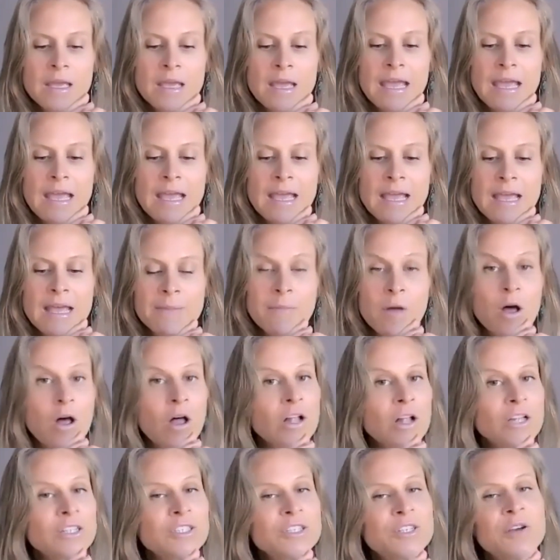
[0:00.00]
And
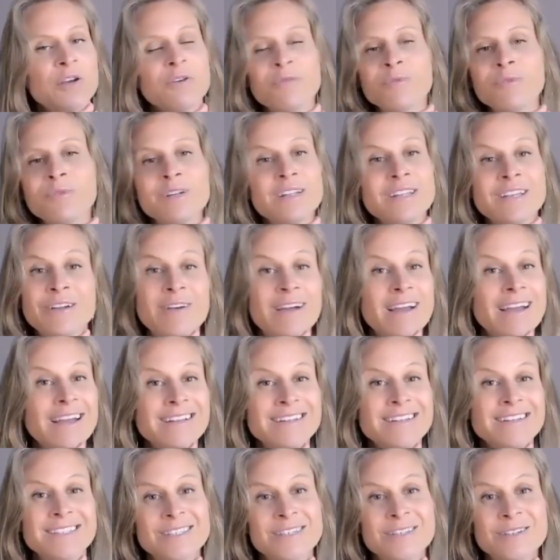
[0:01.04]
also really
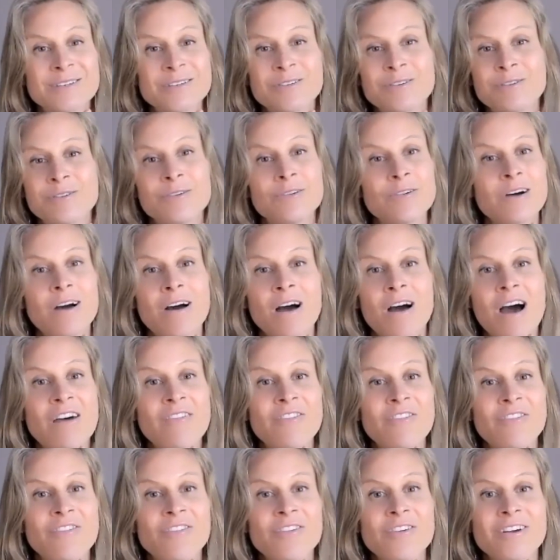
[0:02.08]
great to
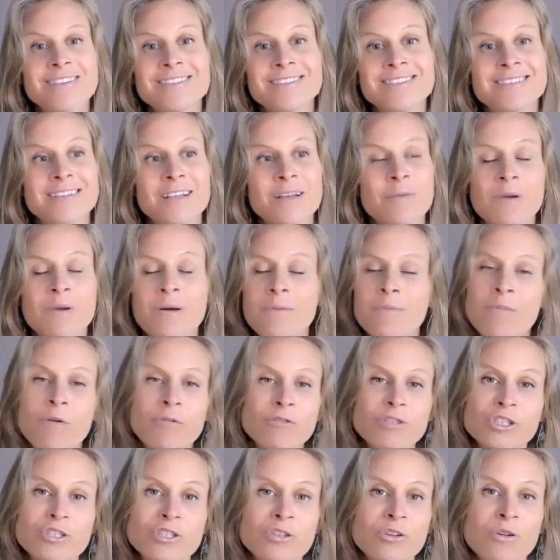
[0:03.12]
offer us some
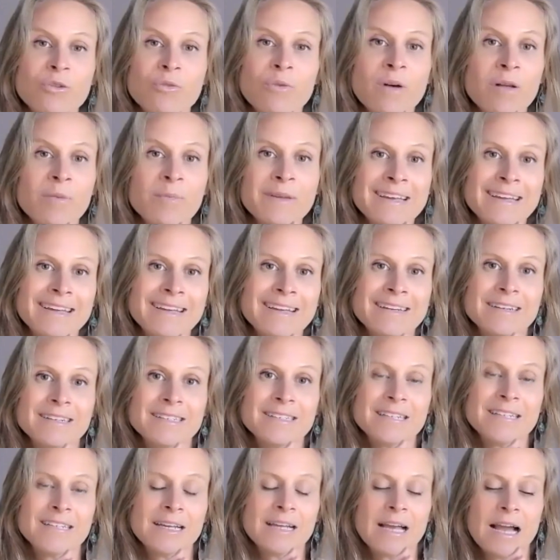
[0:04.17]
emotional well-being. It's
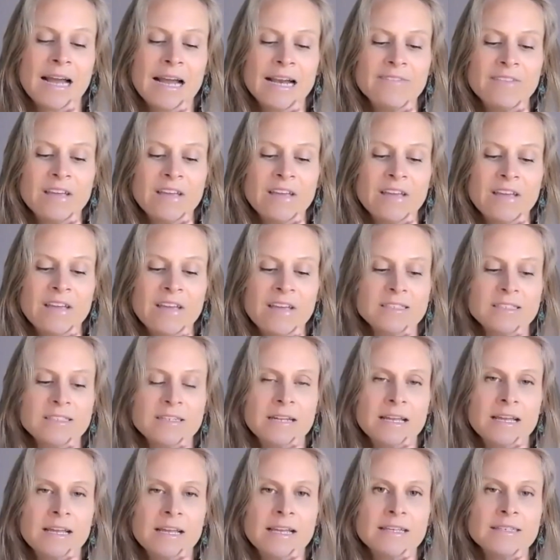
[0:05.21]
like kind of giving us a
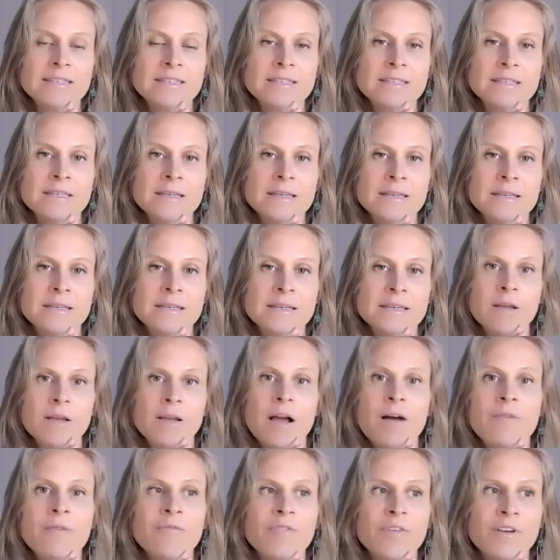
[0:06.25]
nice
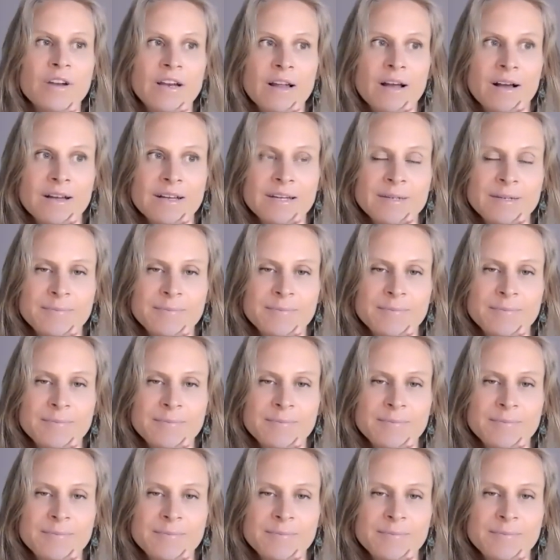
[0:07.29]
comforting hug.